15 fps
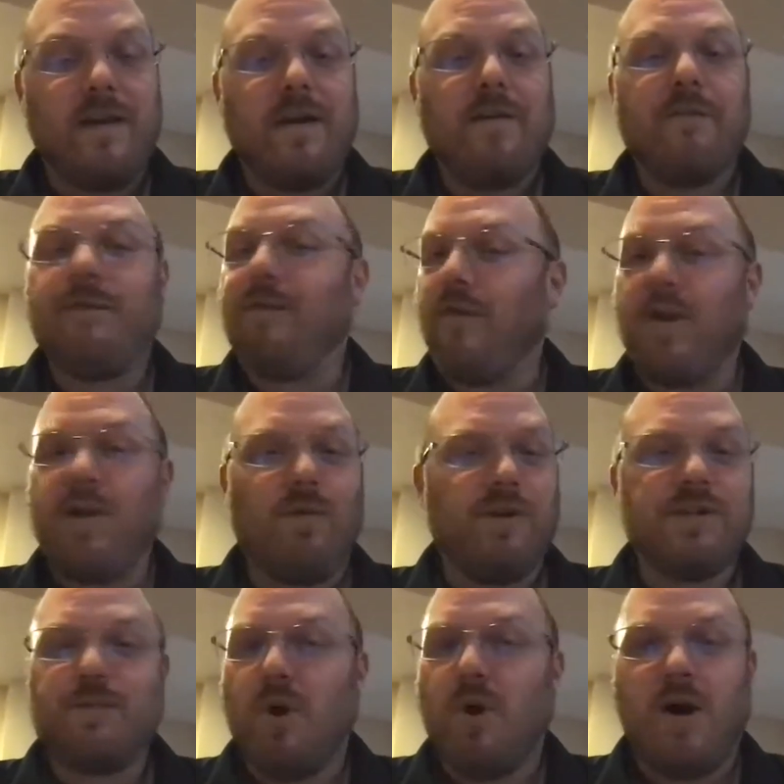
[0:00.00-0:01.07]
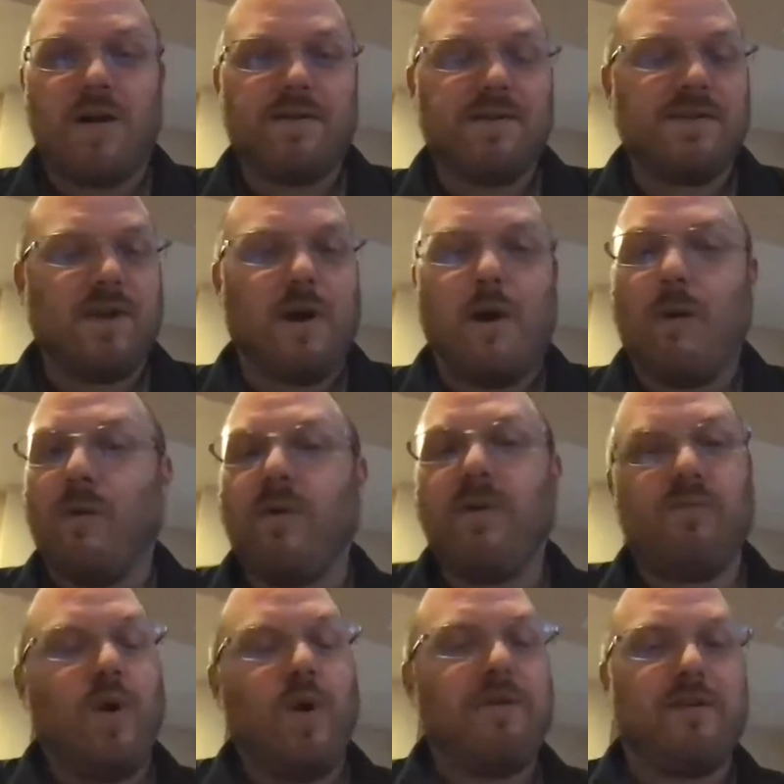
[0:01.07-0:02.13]
free response. So
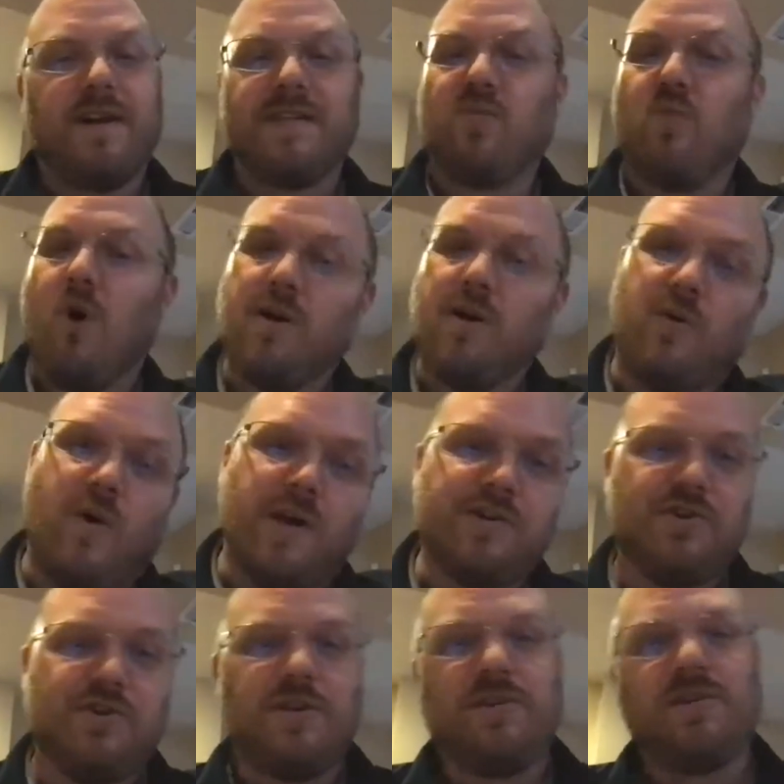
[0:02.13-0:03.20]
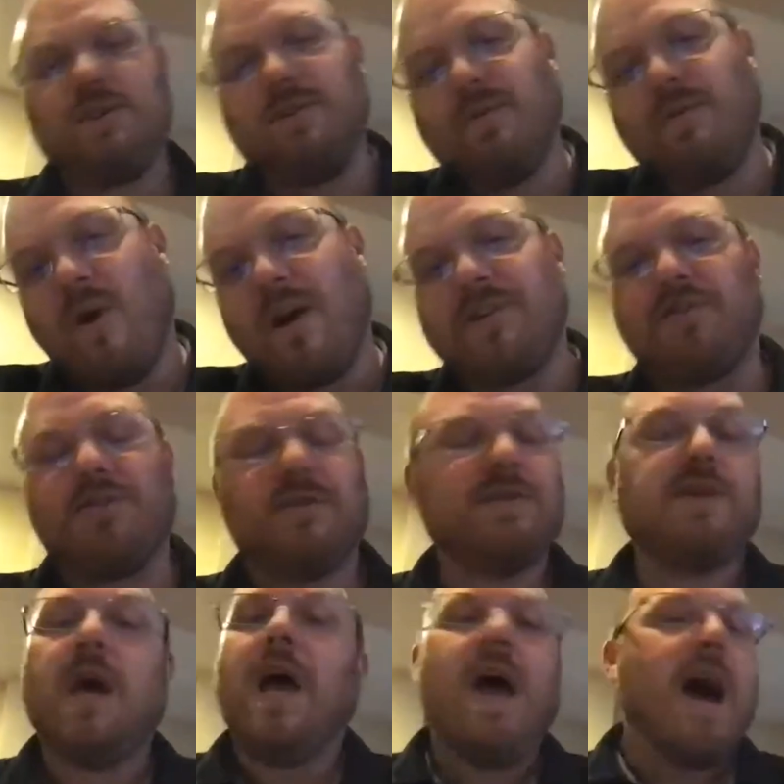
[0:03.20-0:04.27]
whether that's 1 question, 2 questions,
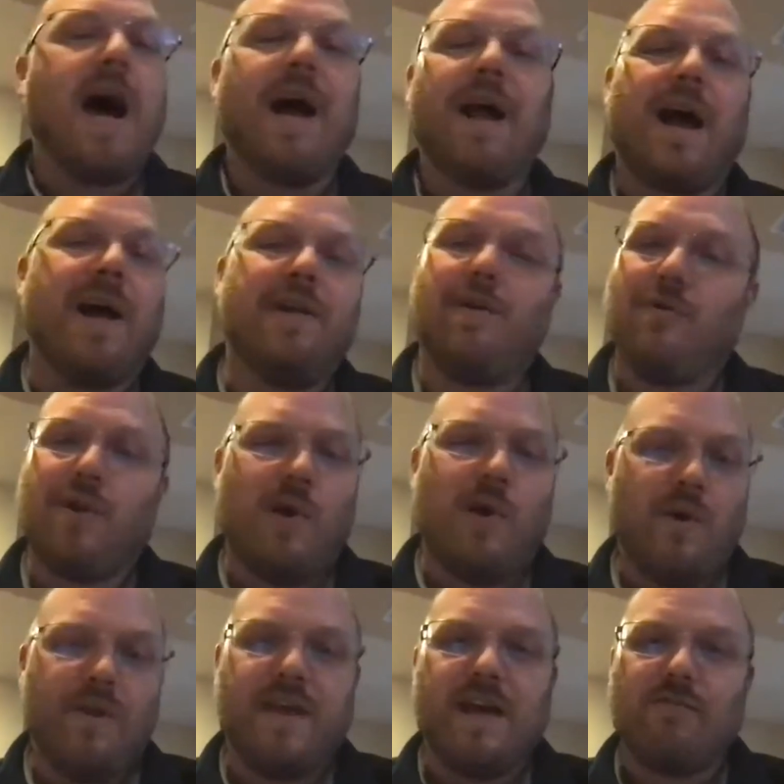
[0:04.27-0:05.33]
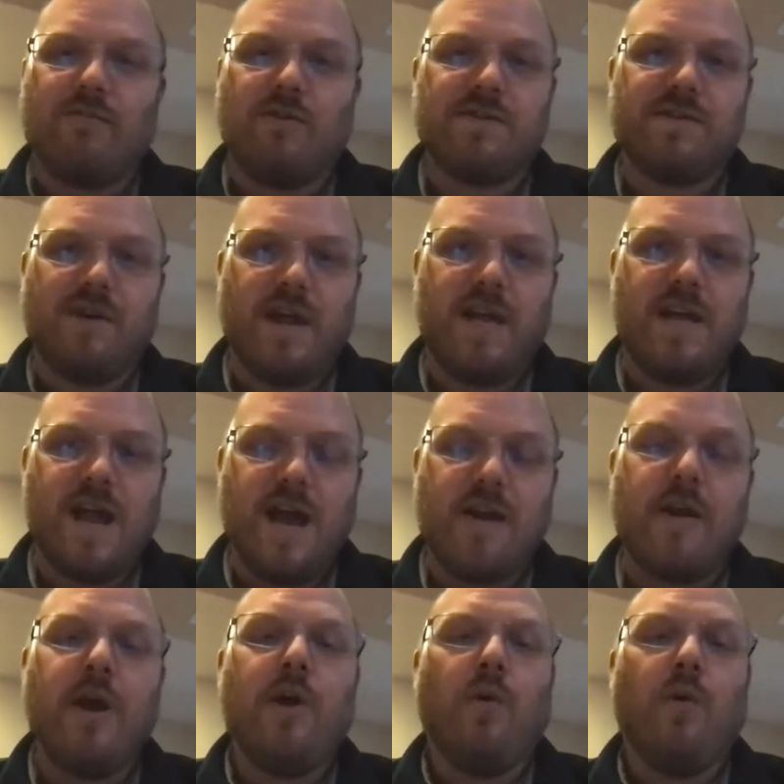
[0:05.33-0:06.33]
I don't know what that looks like yet.